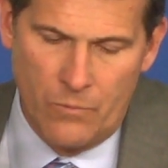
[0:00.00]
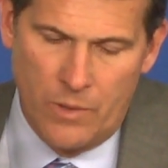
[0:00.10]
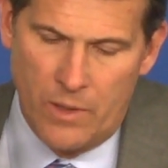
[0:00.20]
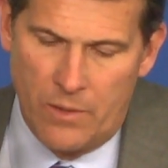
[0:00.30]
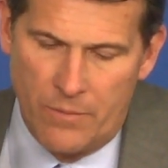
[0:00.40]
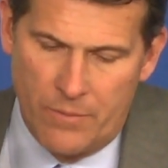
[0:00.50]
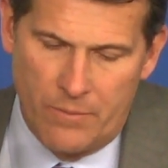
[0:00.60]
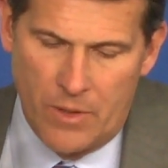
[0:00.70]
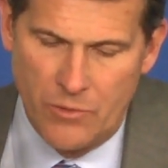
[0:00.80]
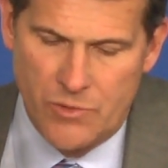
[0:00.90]
Well,
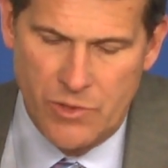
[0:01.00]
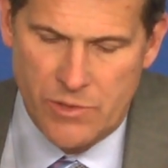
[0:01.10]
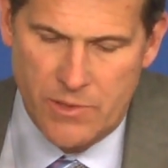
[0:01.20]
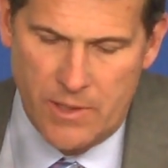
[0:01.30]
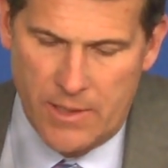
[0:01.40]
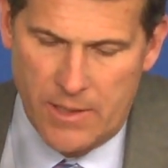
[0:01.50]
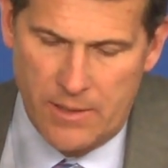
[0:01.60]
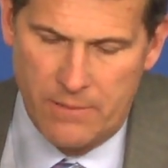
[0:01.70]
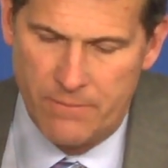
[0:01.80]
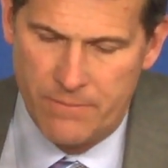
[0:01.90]
Moses just,
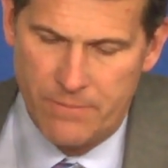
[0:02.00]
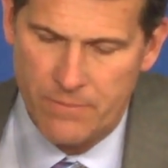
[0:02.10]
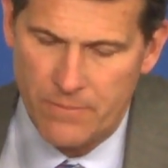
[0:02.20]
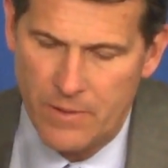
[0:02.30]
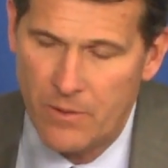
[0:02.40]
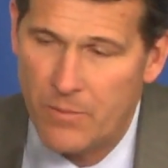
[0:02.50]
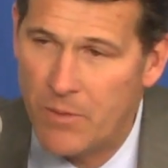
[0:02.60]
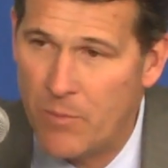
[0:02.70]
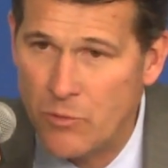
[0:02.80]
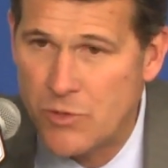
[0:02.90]
uh, you know,
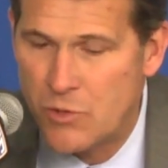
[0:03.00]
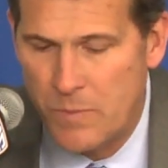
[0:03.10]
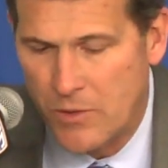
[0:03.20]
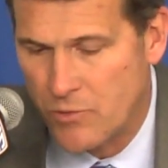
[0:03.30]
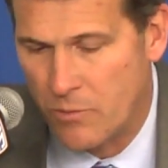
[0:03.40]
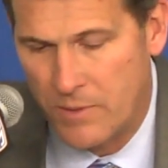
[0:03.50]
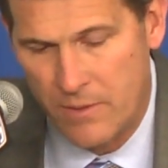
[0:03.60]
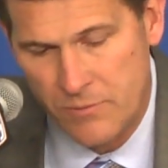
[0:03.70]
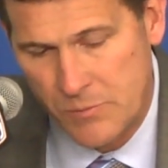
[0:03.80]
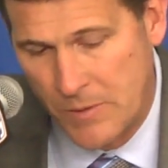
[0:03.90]
Moses special
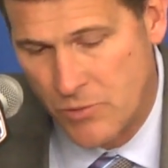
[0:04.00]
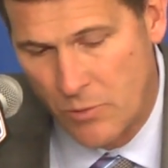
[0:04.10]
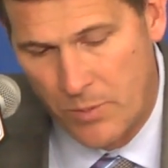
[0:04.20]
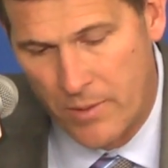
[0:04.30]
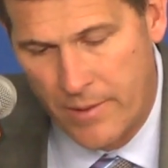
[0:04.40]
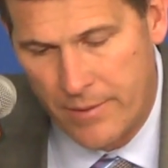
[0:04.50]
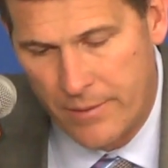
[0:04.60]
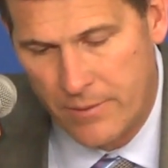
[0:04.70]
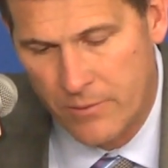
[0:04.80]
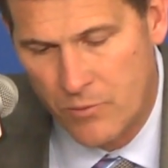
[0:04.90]
special
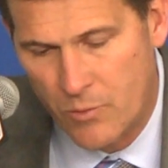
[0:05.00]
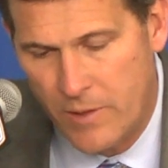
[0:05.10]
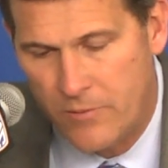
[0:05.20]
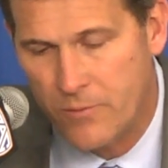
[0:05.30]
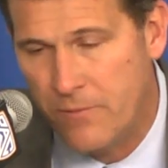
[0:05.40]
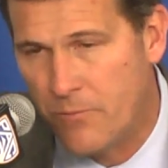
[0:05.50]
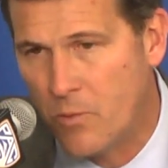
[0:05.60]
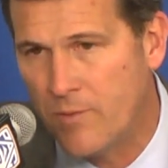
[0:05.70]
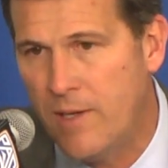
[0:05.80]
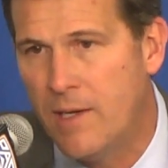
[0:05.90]
player. You know, 23,
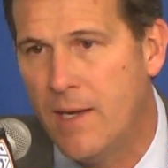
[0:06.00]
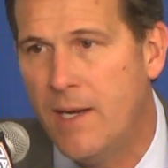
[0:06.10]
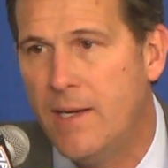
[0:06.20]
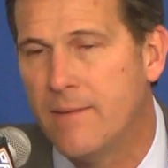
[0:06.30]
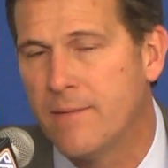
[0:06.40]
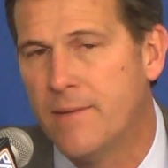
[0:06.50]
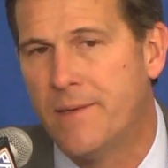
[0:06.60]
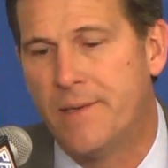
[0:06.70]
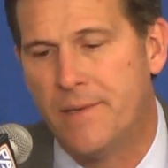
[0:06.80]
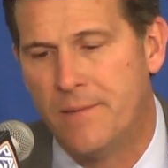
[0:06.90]
14, and eight
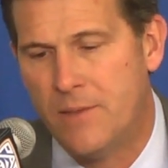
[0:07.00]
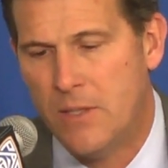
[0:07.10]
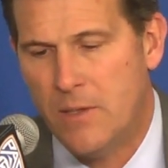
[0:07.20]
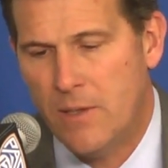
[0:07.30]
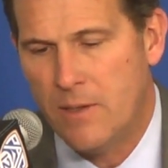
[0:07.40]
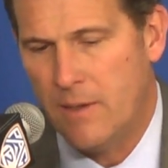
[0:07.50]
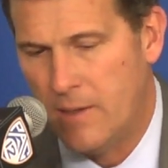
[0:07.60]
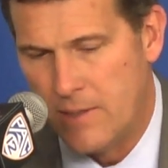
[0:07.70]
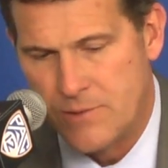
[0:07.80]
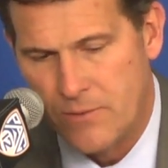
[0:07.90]
uh, in
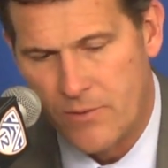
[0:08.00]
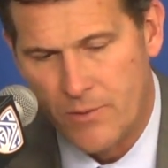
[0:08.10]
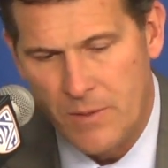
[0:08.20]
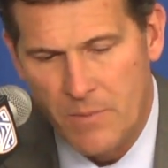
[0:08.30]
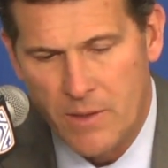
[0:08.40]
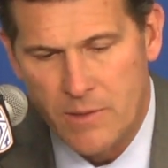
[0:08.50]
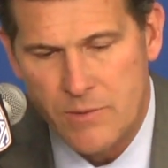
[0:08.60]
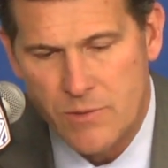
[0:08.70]
less than 30 minutes.